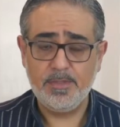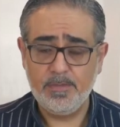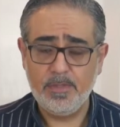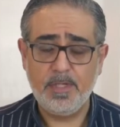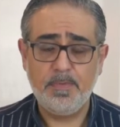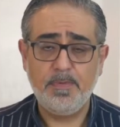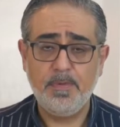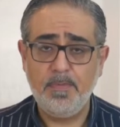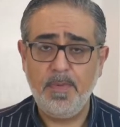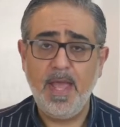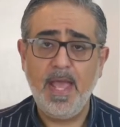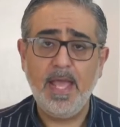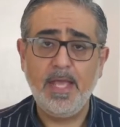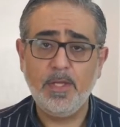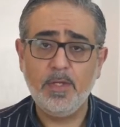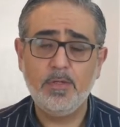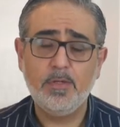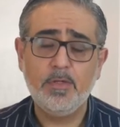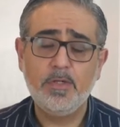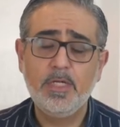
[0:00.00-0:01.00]
want to prepare
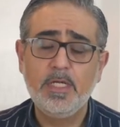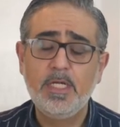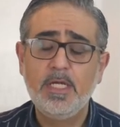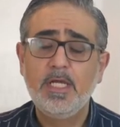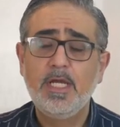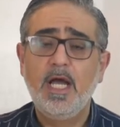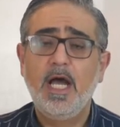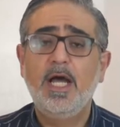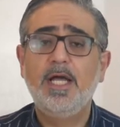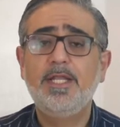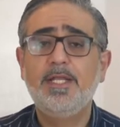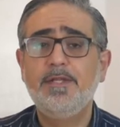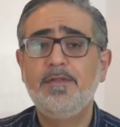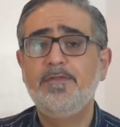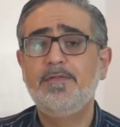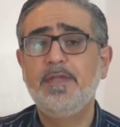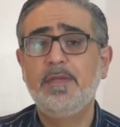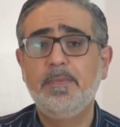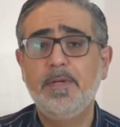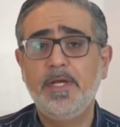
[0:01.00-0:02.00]
your onion
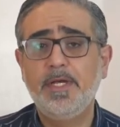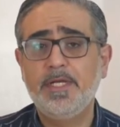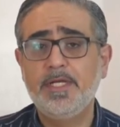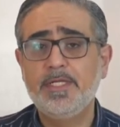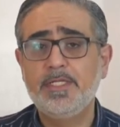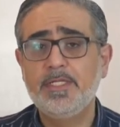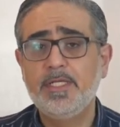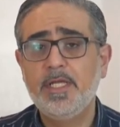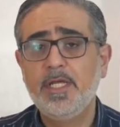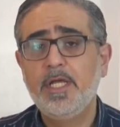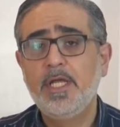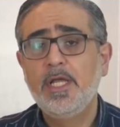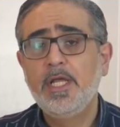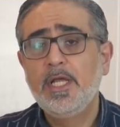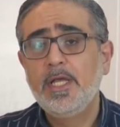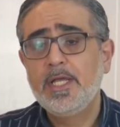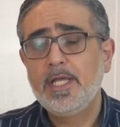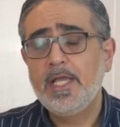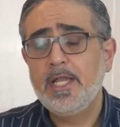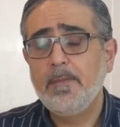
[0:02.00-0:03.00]
for your burgers,
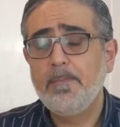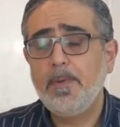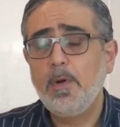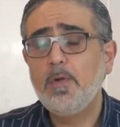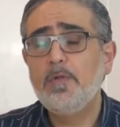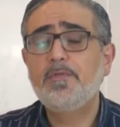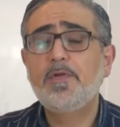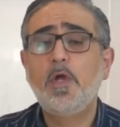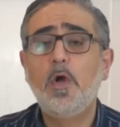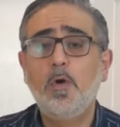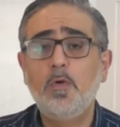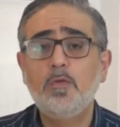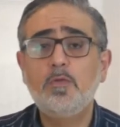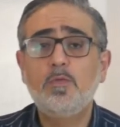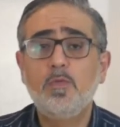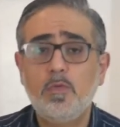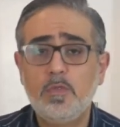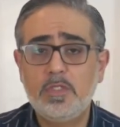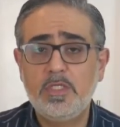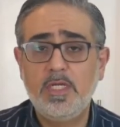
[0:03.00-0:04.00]
get a bowl of cold
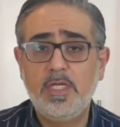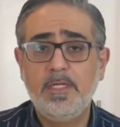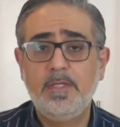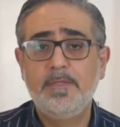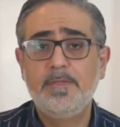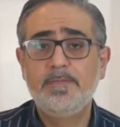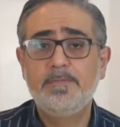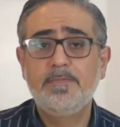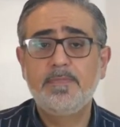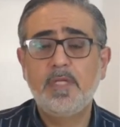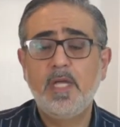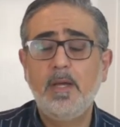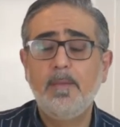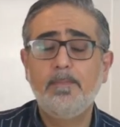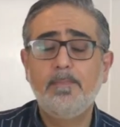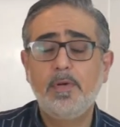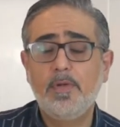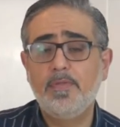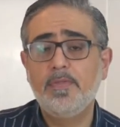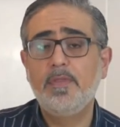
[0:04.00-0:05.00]
water and
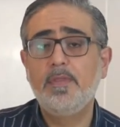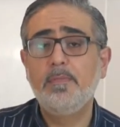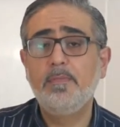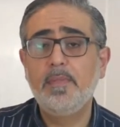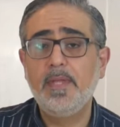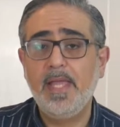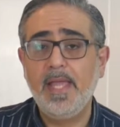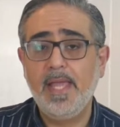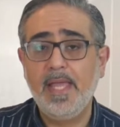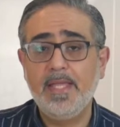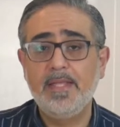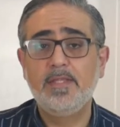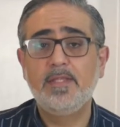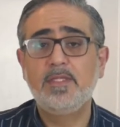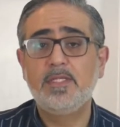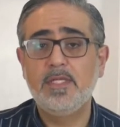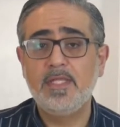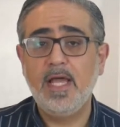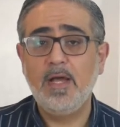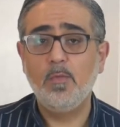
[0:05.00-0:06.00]
put them
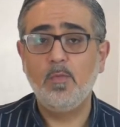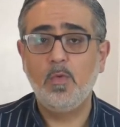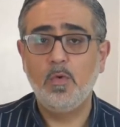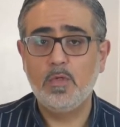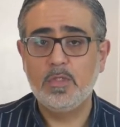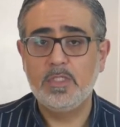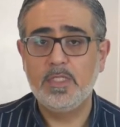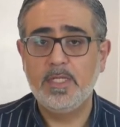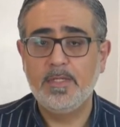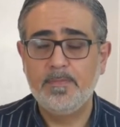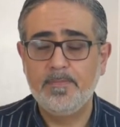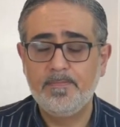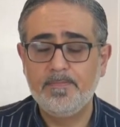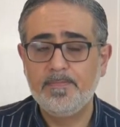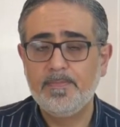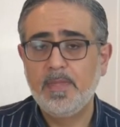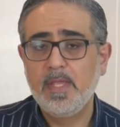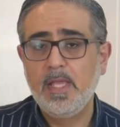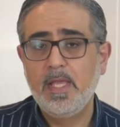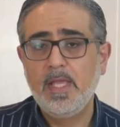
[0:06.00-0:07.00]
into that water.
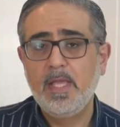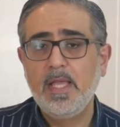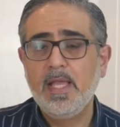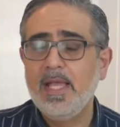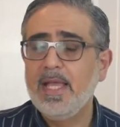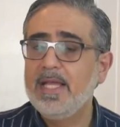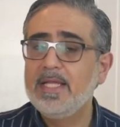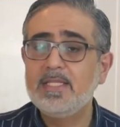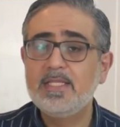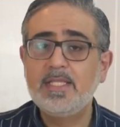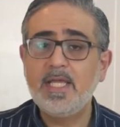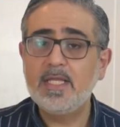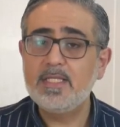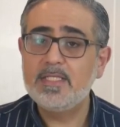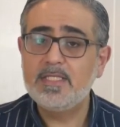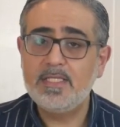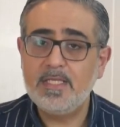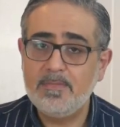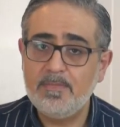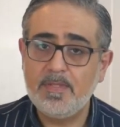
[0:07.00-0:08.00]
It does
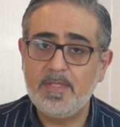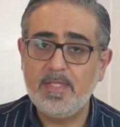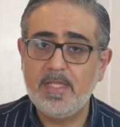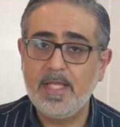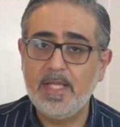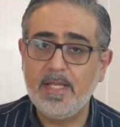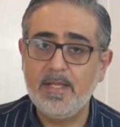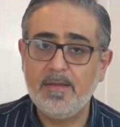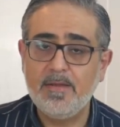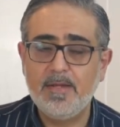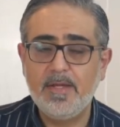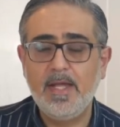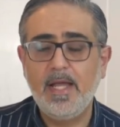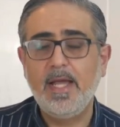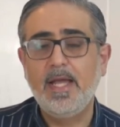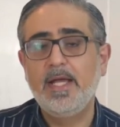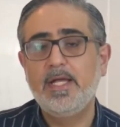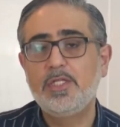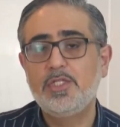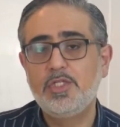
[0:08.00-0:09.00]
something
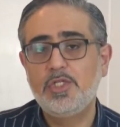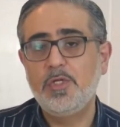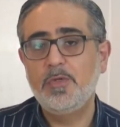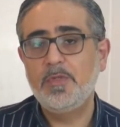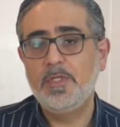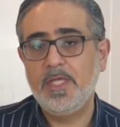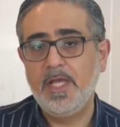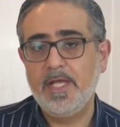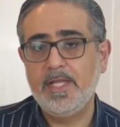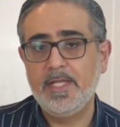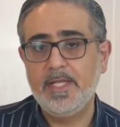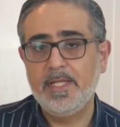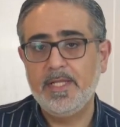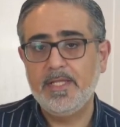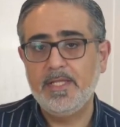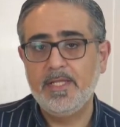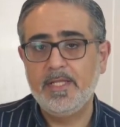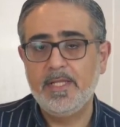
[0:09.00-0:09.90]
to the onion,